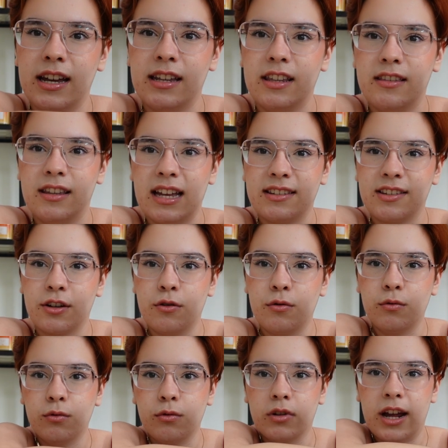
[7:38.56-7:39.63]
And then that's a
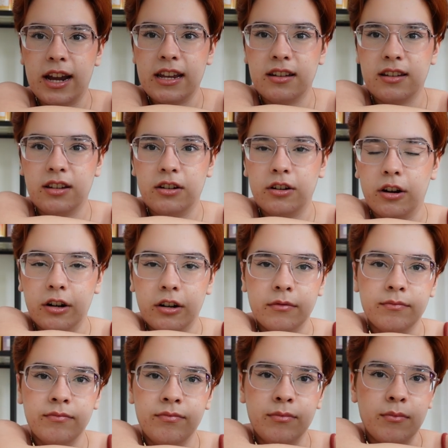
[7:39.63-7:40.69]
cool like, you know,
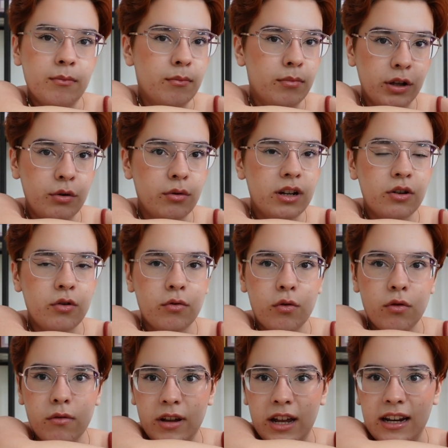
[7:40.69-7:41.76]
blue
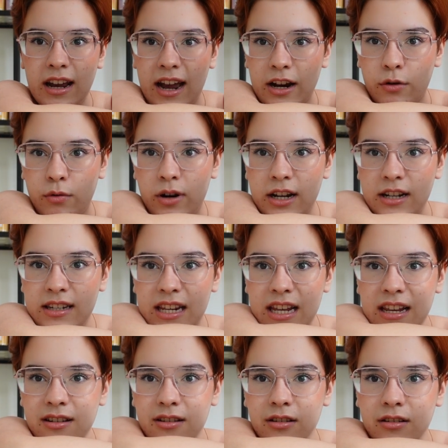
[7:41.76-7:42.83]
and aqua and
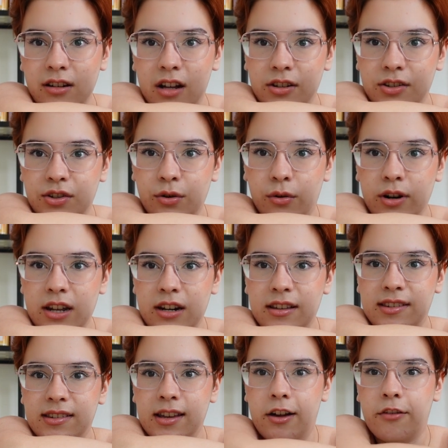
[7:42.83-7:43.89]
teal colour story in
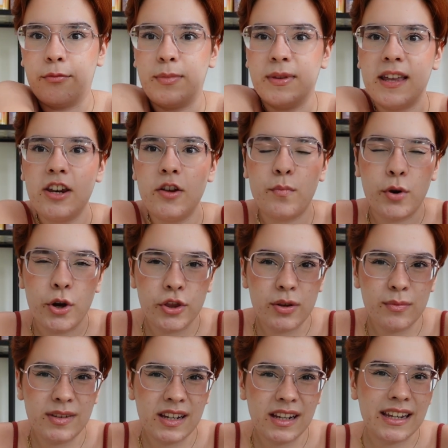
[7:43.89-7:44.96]
itself, but then you put
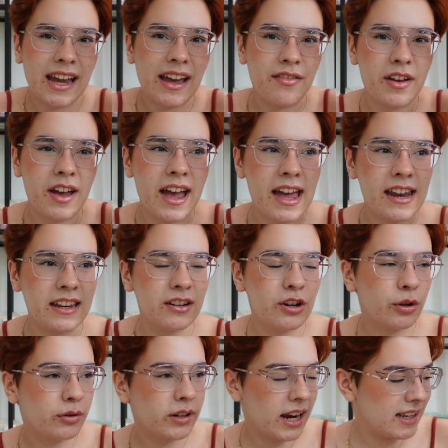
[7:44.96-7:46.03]
them together and it
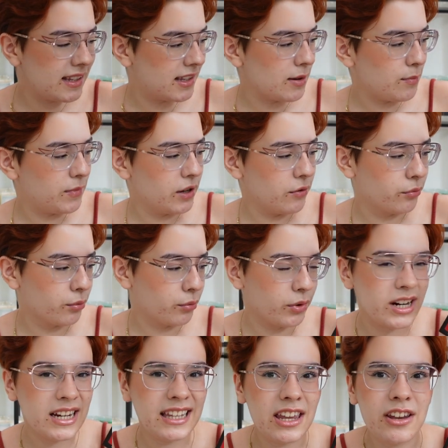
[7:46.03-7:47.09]
creates something
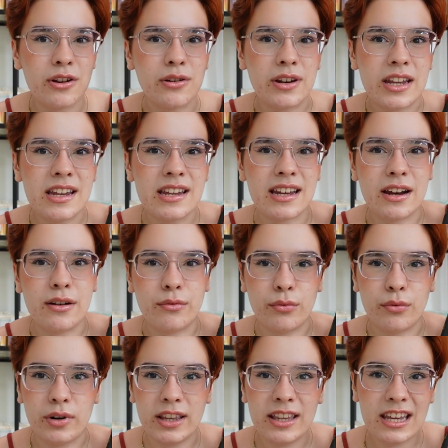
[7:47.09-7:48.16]
really unique
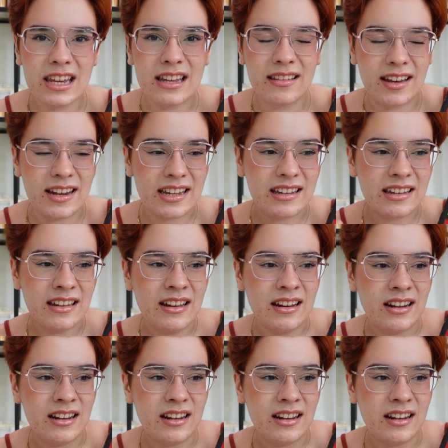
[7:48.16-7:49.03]
and really like